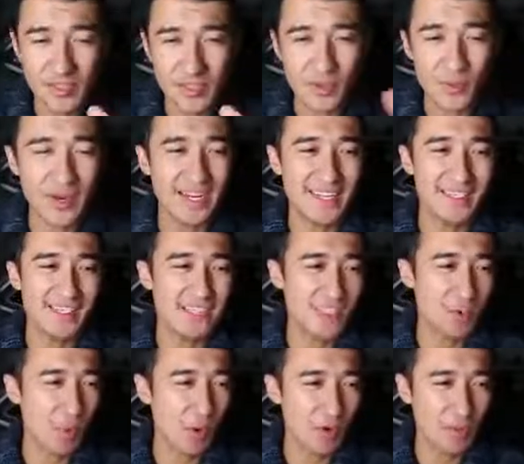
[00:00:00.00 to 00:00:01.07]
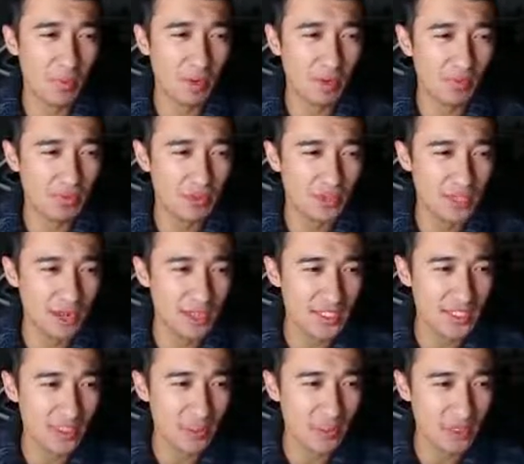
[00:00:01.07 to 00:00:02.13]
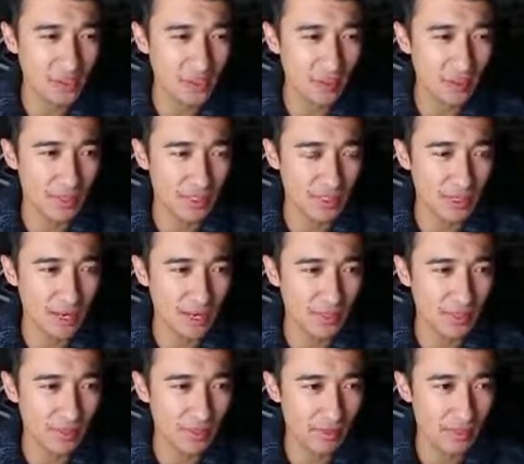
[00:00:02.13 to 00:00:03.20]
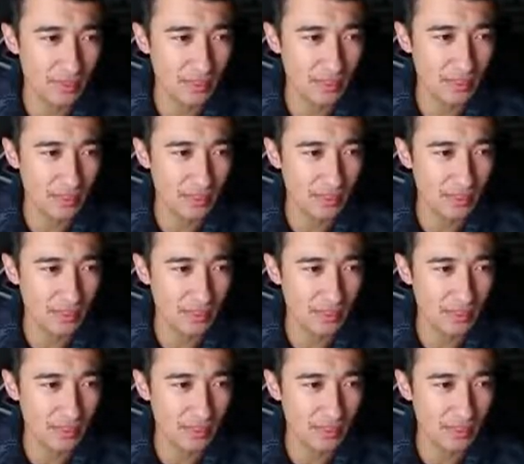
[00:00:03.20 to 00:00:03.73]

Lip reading: So wait, is this a part of the bundle or is it not? It's in the picture, but it's not in the list.